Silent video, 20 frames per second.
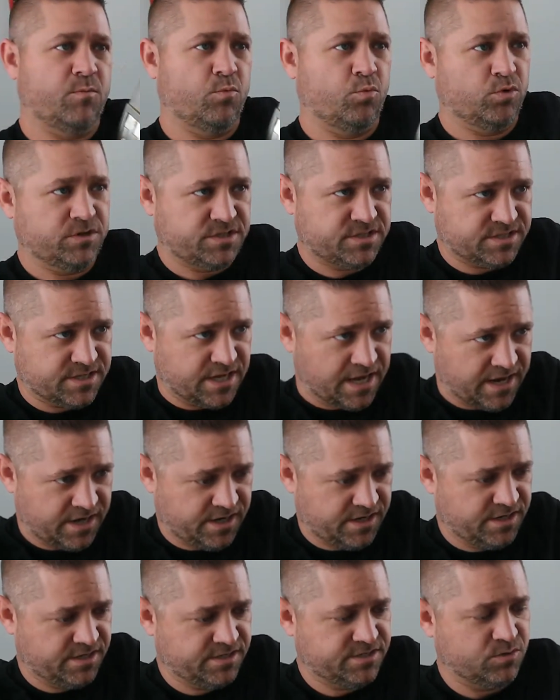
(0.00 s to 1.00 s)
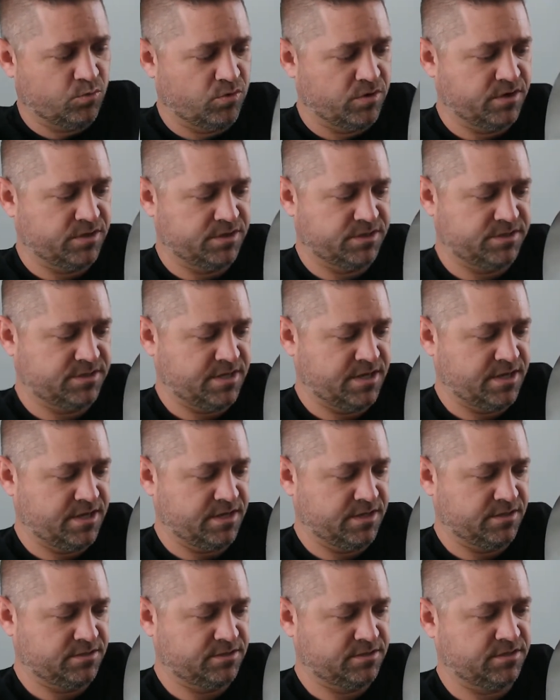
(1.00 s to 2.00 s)
which side it is. I want to
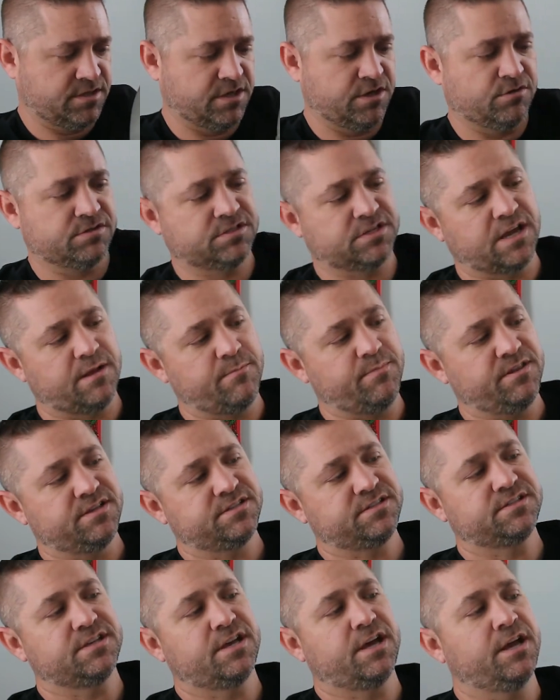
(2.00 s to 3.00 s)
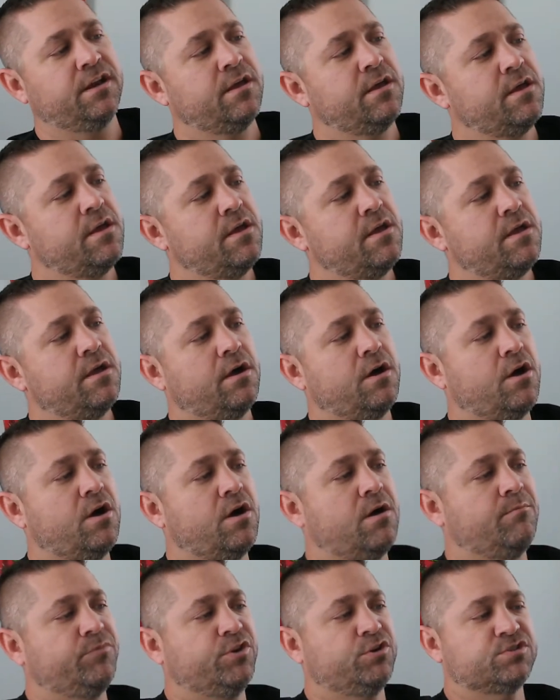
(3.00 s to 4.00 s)
say it's got to be this side.
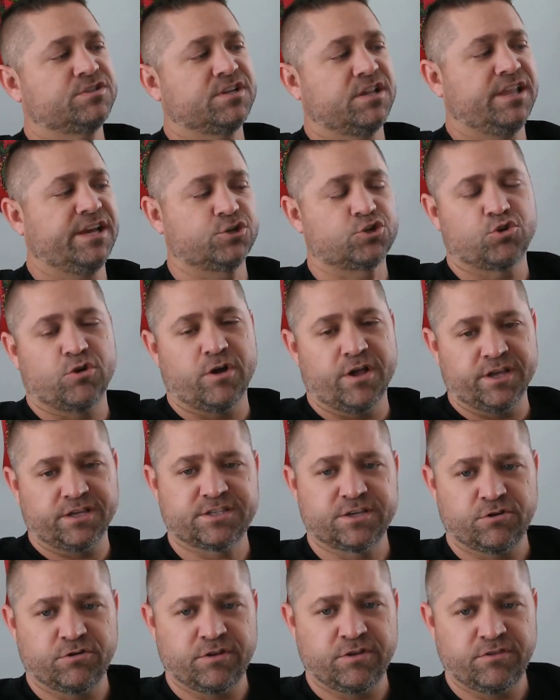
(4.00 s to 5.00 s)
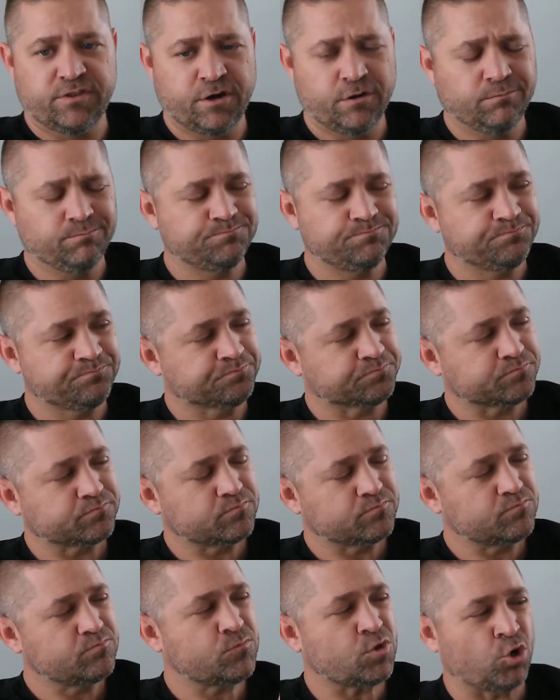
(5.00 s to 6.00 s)
There's electronics that are in there,
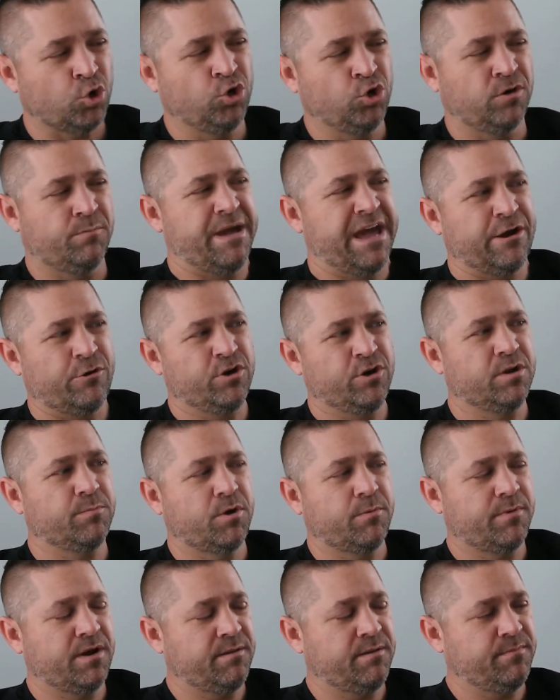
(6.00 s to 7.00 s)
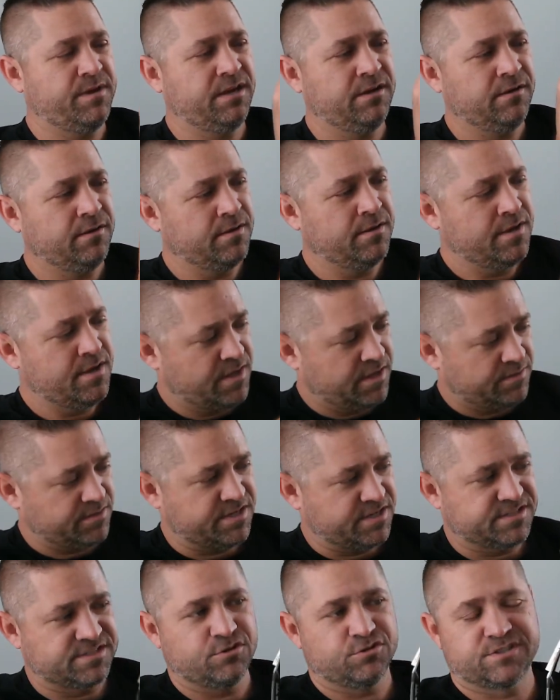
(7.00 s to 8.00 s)
or a battery compartment, I mean,
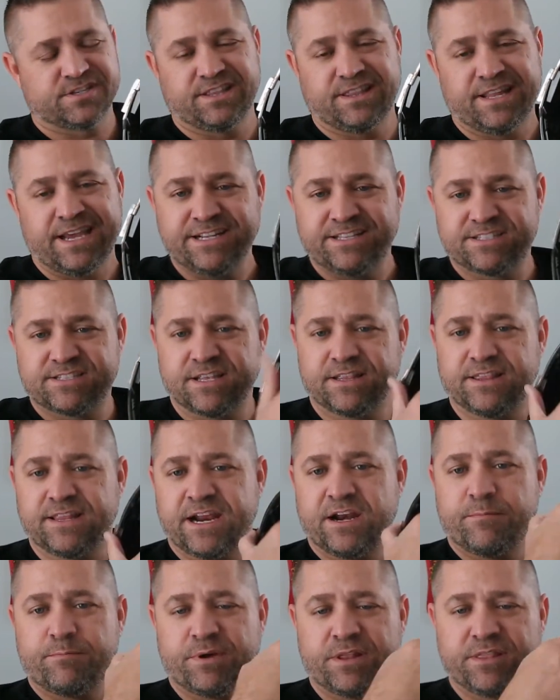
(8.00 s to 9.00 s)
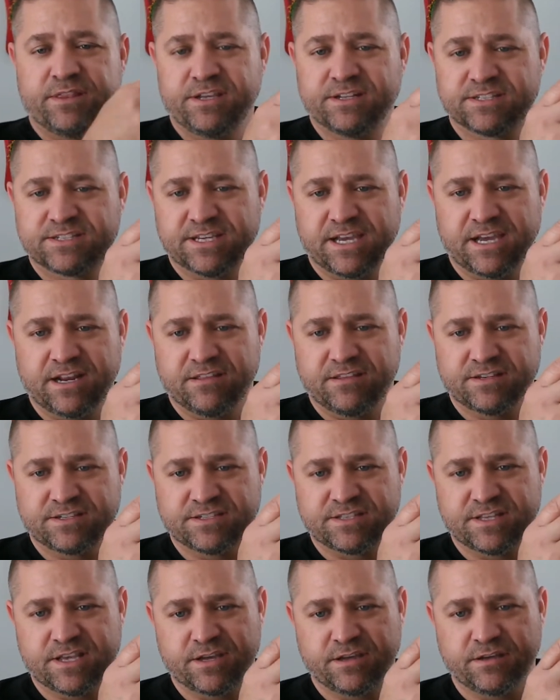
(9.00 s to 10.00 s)
because there's lights that light up on the inside of this
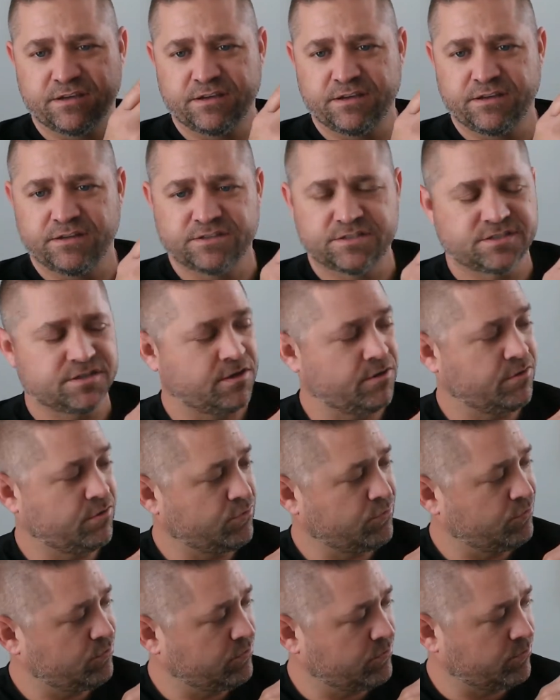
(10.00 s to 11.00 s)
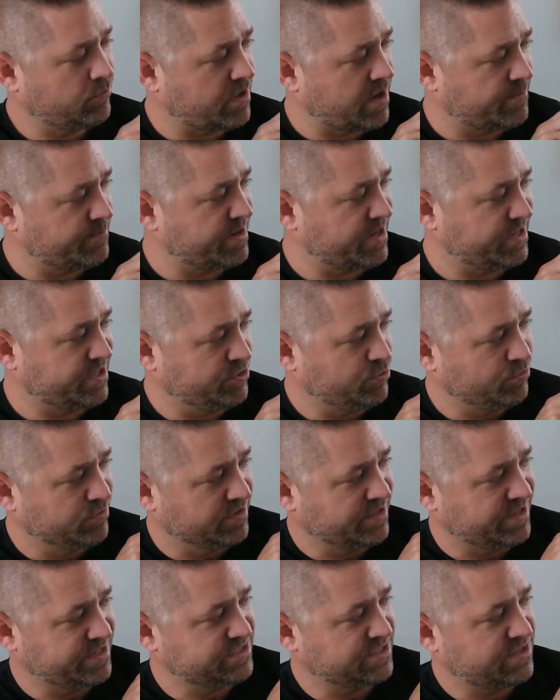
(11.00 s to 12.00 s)
thing. And so I'm not
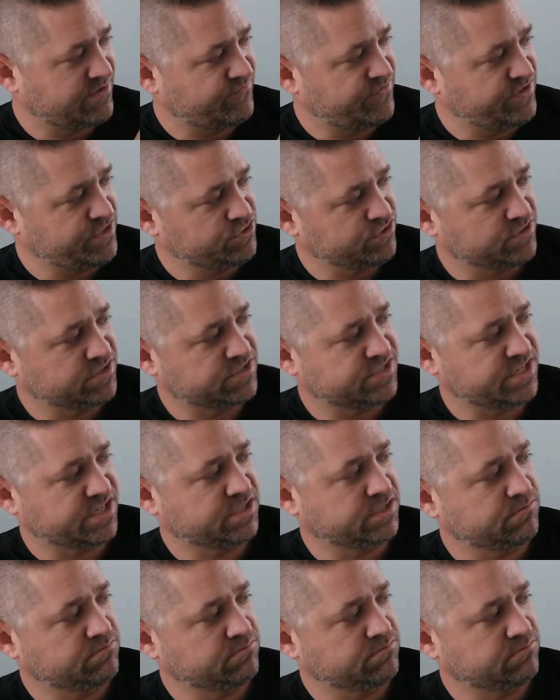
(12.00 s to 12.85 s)
utilizing that feature because I could